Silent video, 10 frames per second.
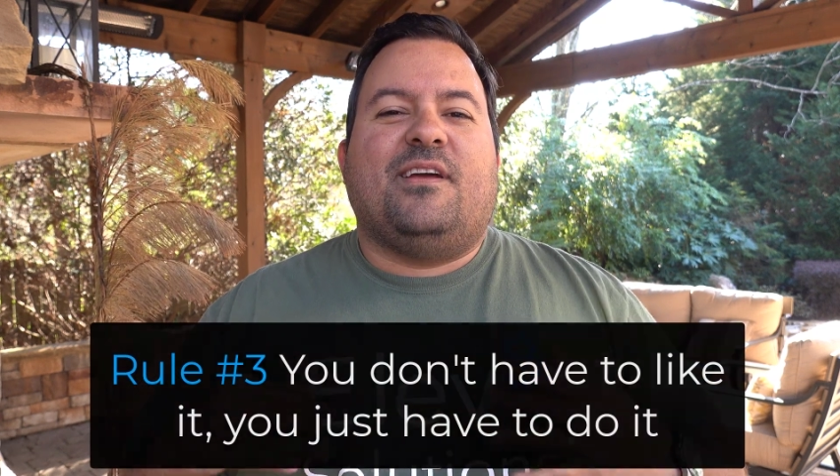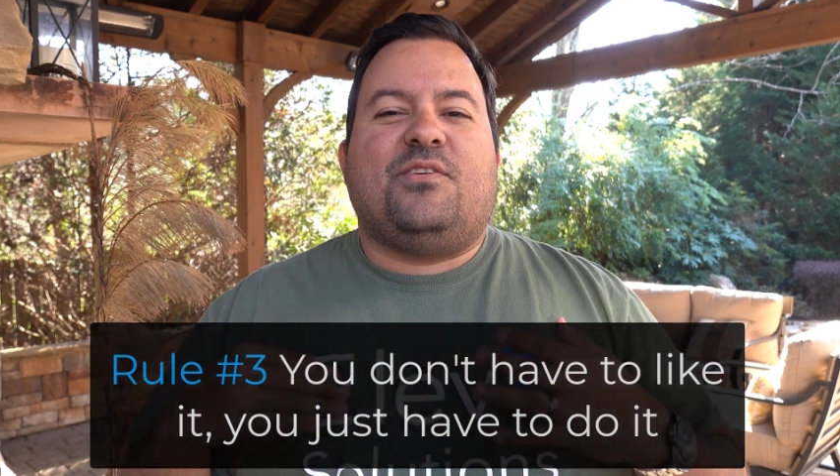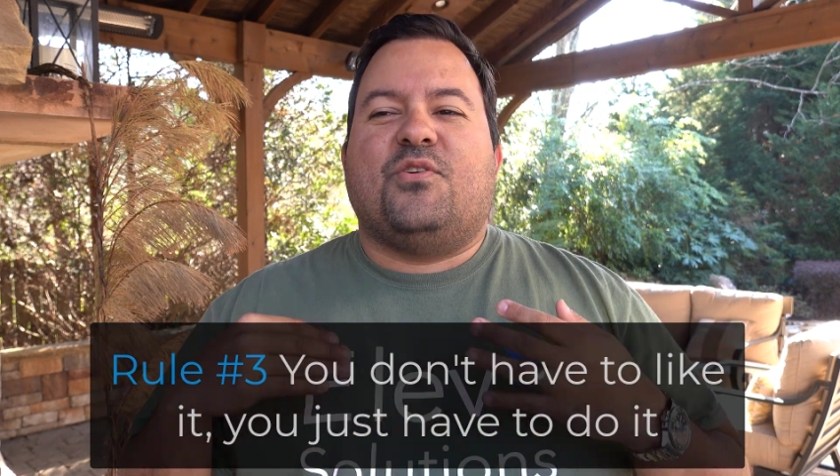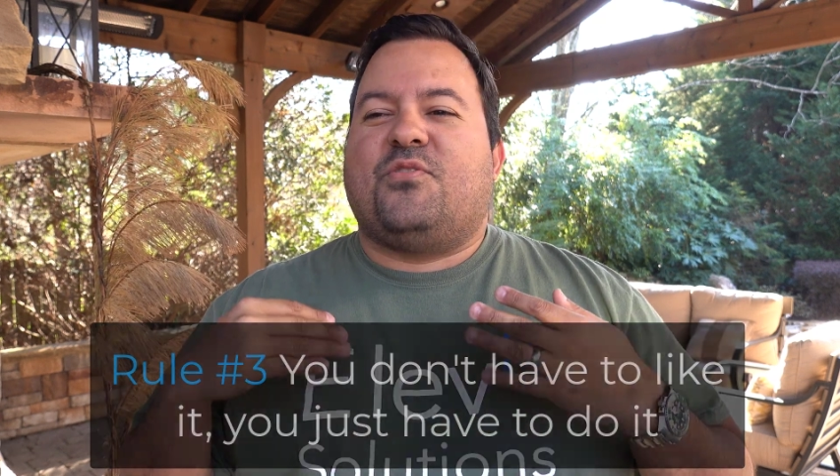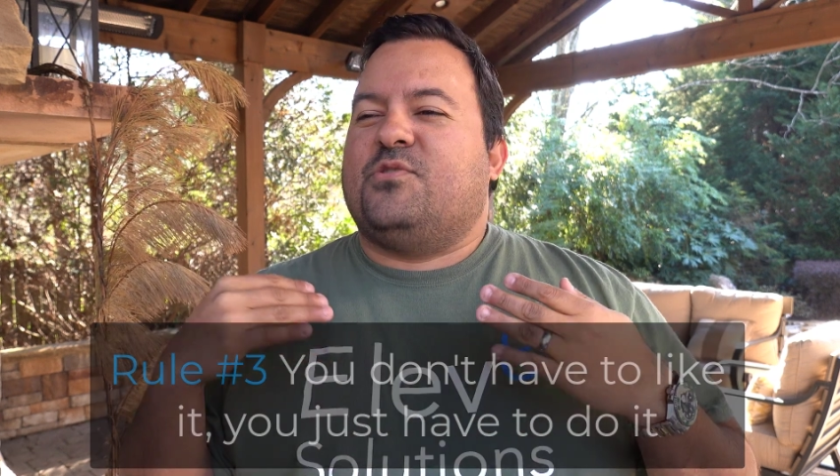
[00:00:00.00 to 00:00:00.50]

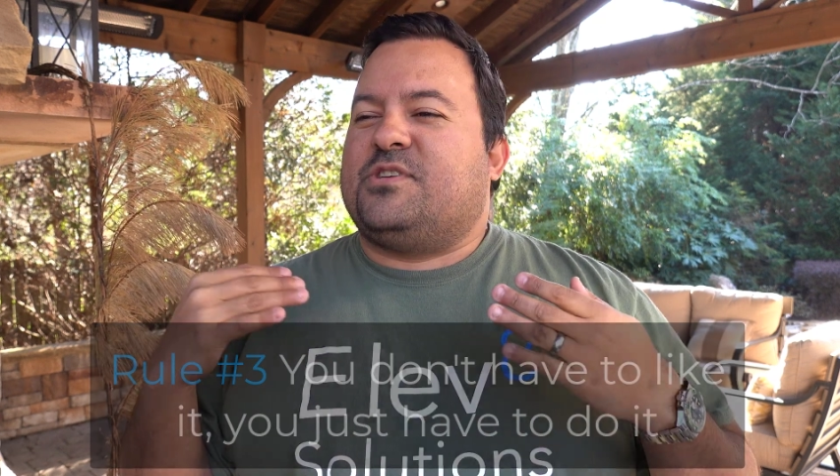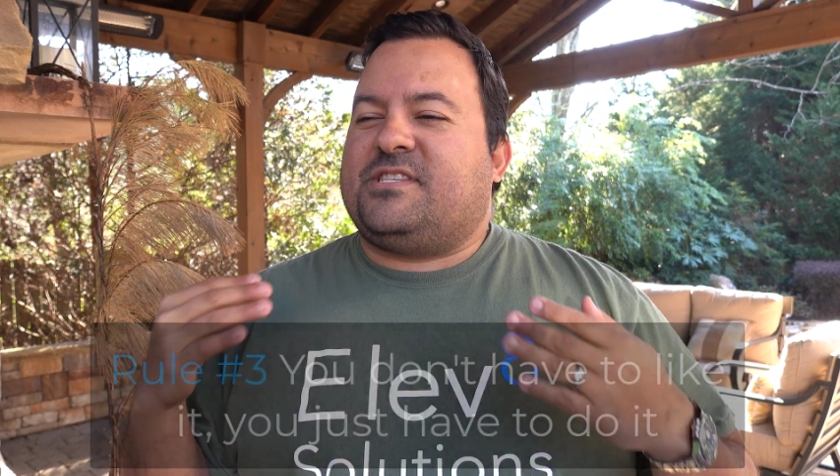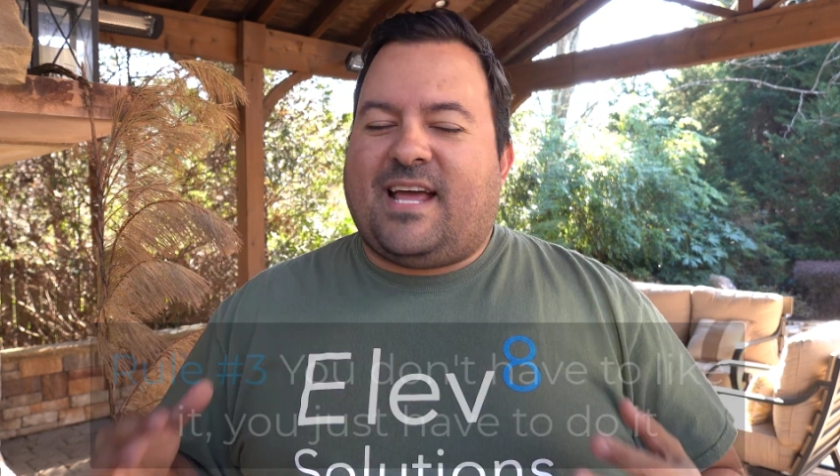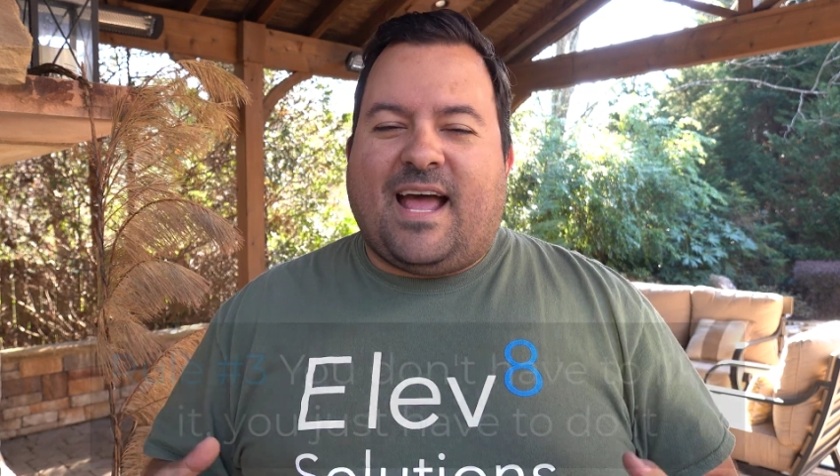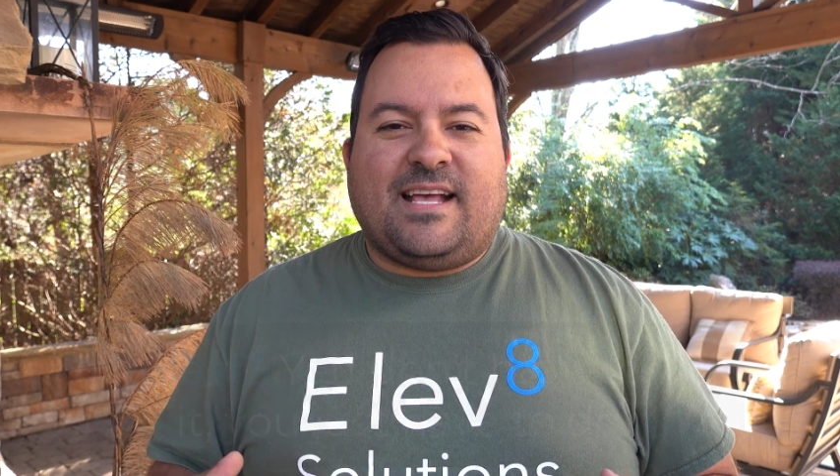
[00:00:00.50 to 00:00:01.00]
those
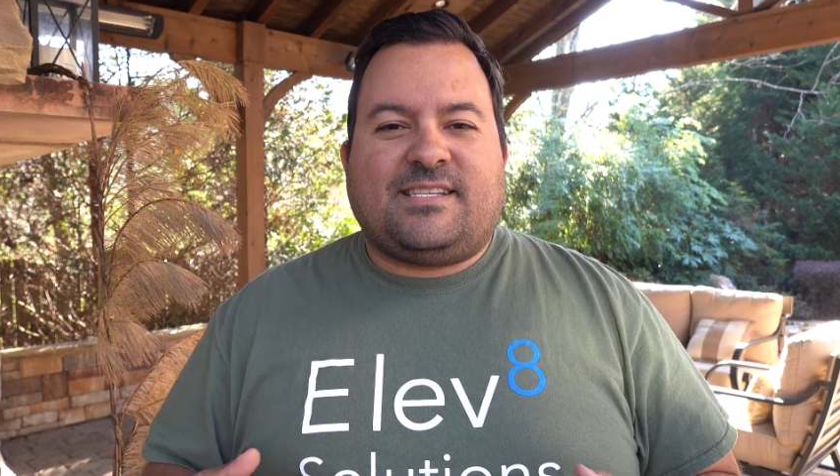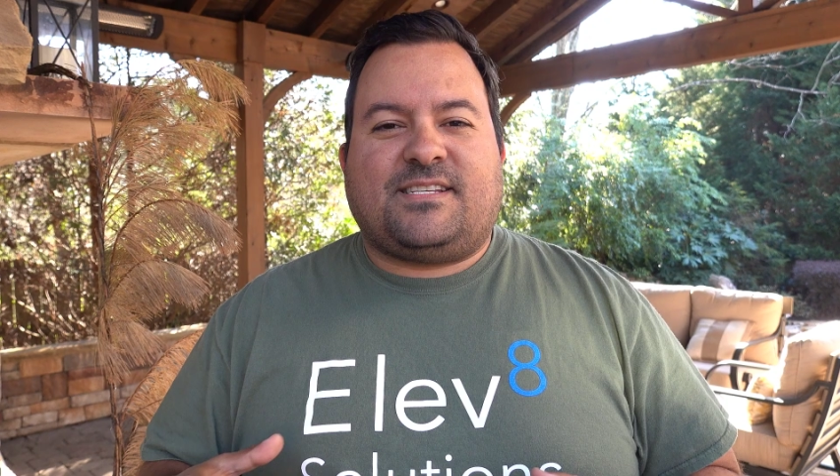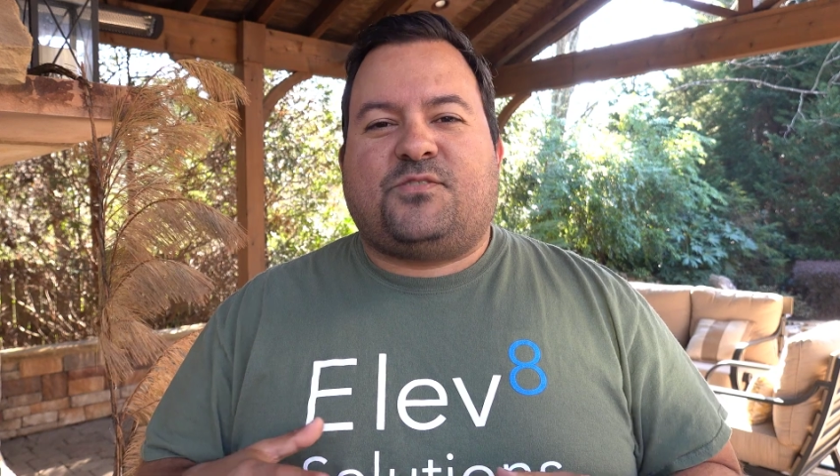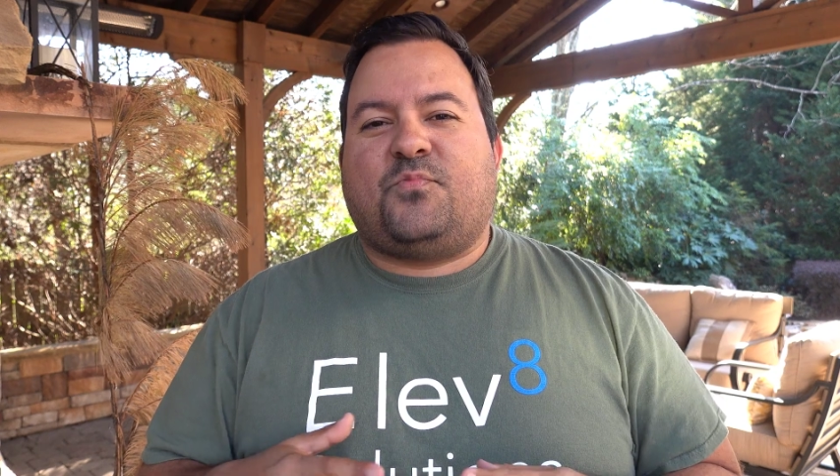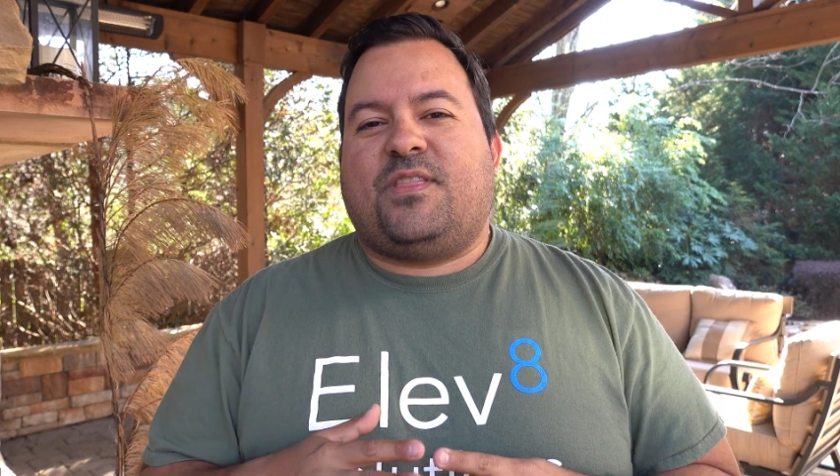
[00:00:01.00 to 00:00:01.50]

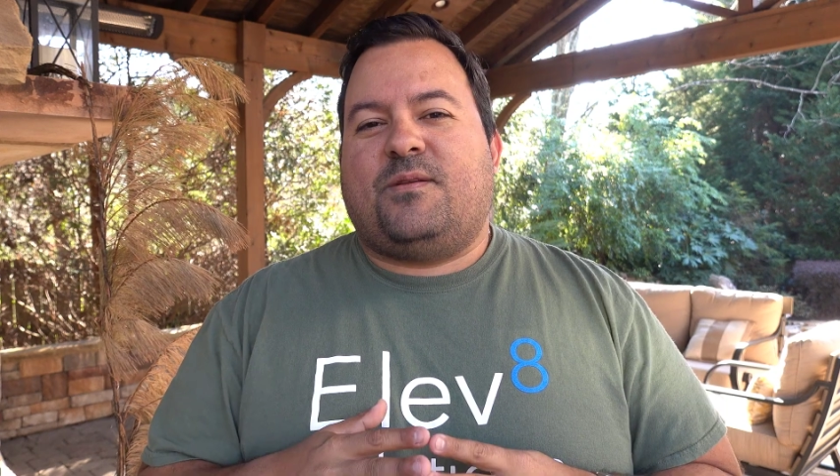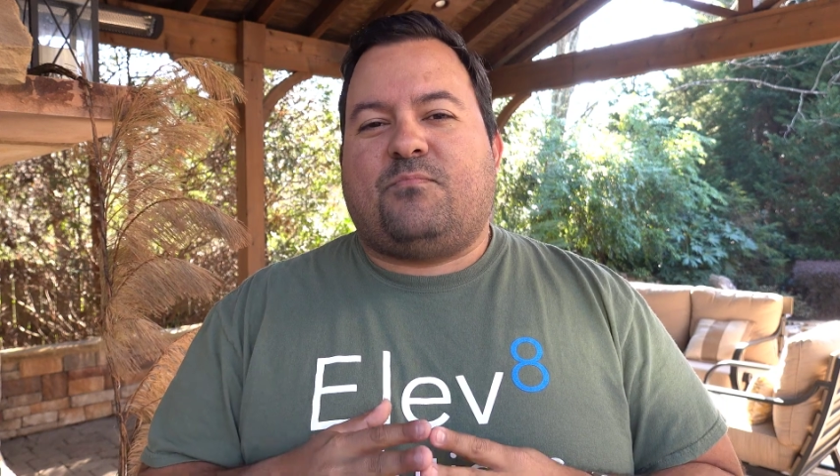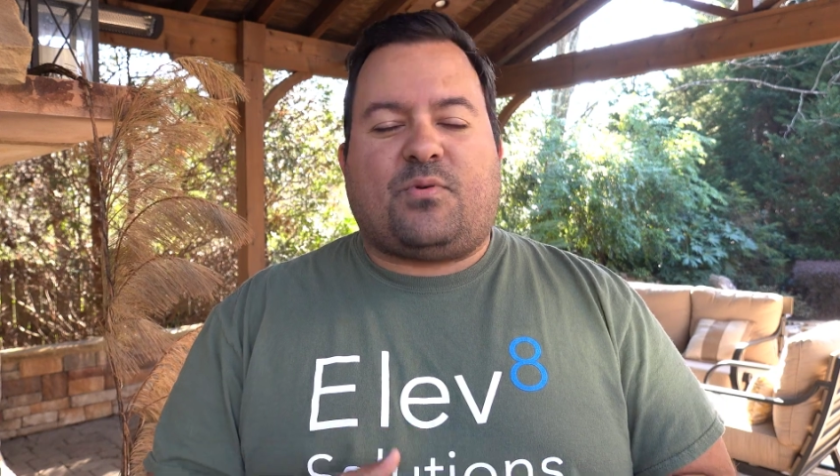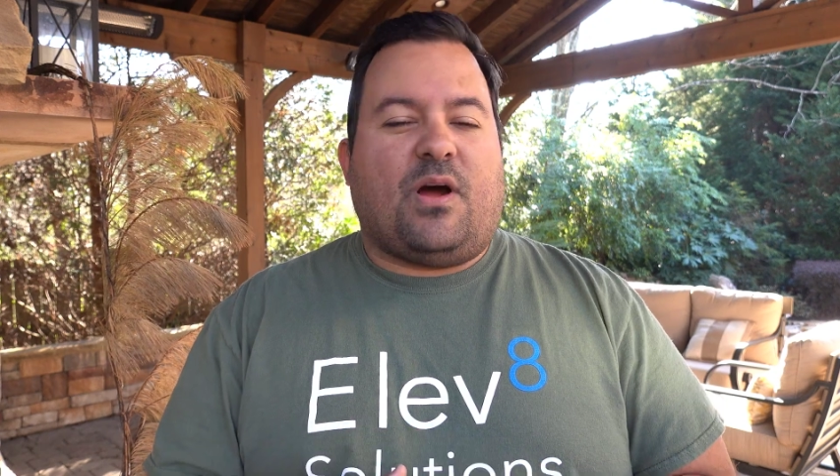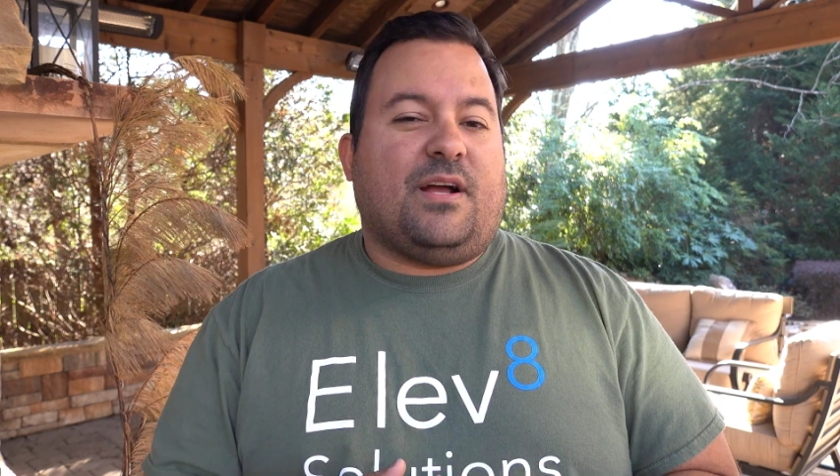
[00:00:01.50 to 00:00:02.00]
tasks within
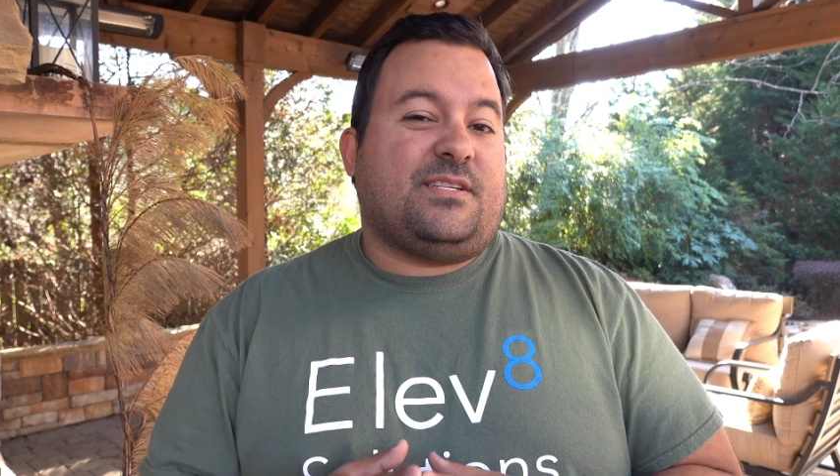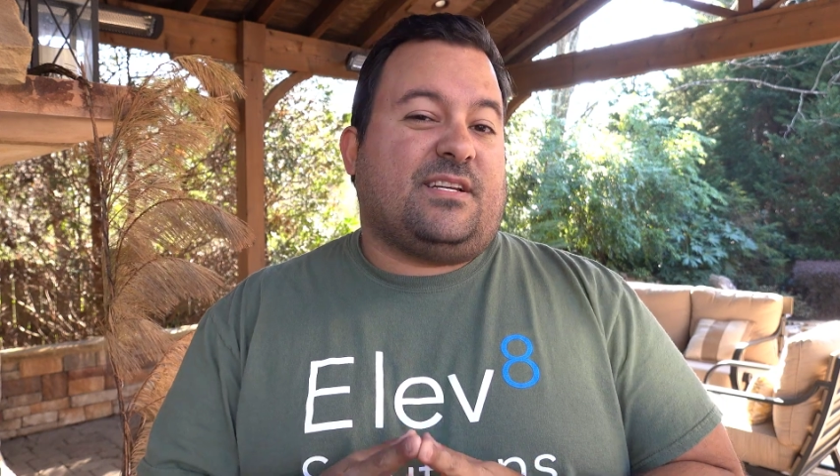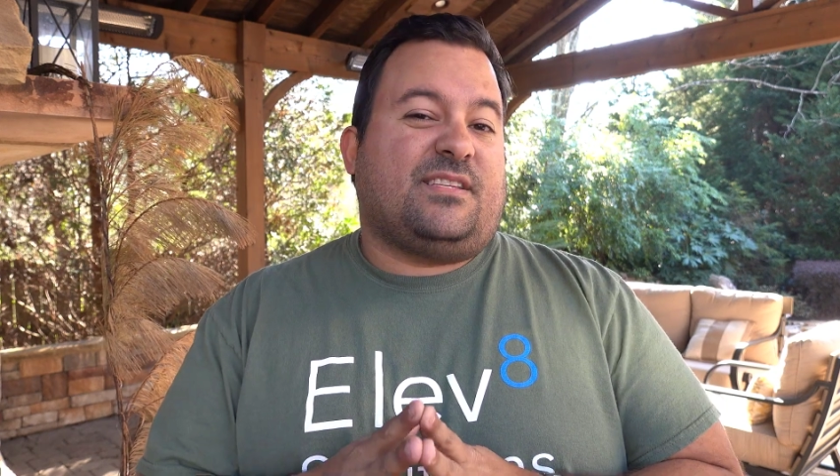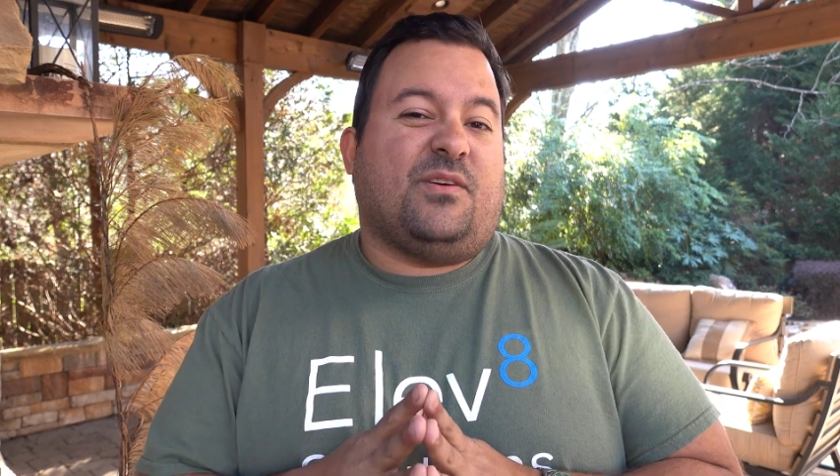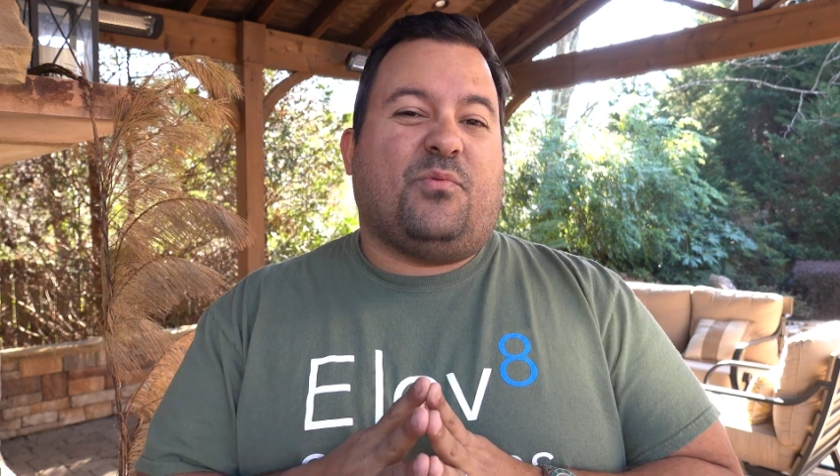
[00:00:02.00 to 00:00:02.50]

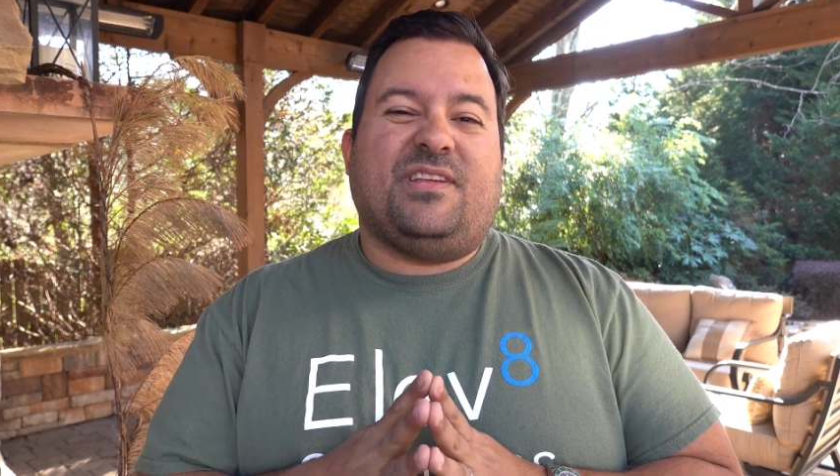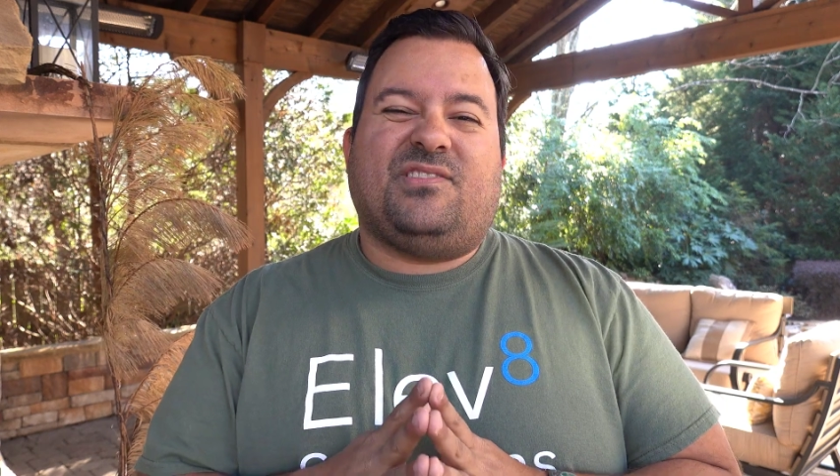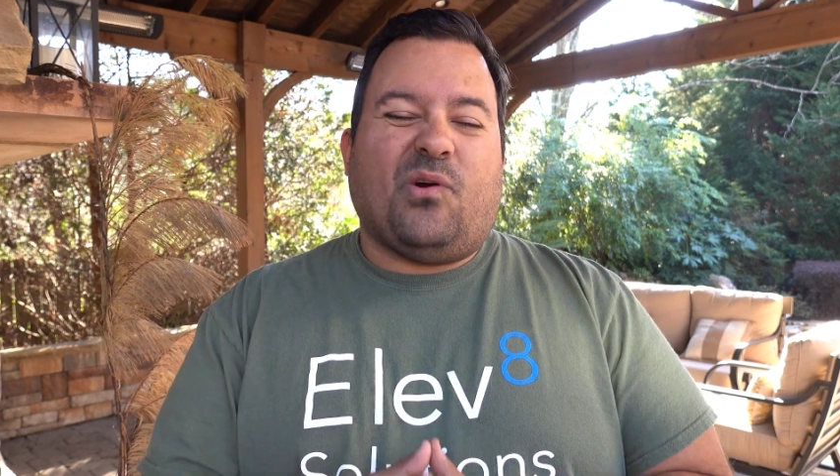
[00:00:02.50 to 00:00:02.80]
projects that we